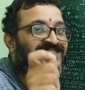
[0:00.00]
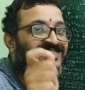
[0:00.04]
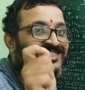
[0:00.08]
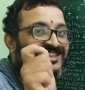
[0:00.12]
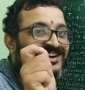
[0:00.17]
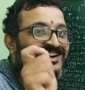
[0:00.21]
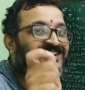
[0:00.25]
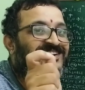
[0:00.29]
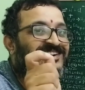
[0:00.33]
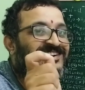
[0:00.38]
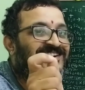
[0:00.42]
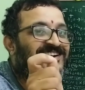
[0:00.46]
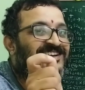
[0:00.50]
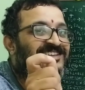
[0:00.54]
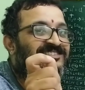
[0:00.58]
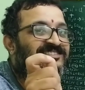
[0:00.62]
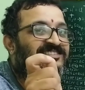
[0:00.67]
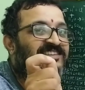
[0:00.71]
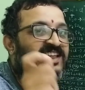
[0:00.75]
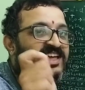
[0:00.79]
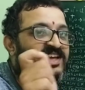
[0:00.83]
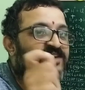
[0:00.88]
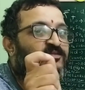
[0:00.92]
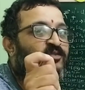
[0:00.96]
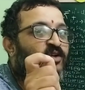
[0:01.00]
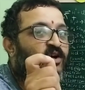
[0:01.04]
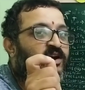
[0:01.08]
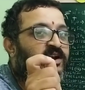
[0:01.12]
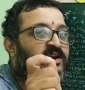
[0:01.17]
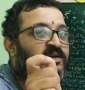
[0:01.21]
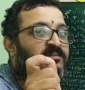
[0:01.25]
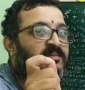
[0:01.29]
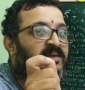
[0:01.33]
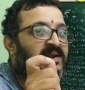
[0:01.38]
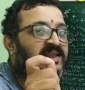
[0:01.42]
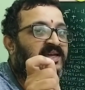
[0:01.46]
that turns lime
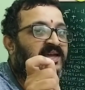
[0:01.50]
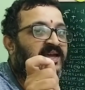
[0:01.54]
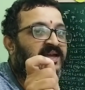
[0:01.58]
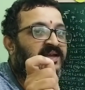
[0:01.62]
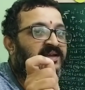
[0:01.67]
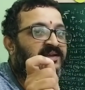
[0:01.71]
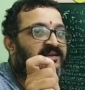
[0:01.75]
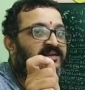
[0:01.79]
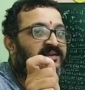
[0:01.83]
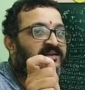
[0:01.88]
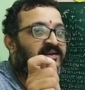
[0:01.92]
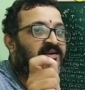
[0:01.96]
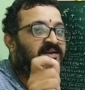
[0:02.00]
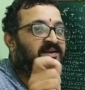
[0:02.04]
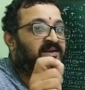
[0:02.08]
water milky.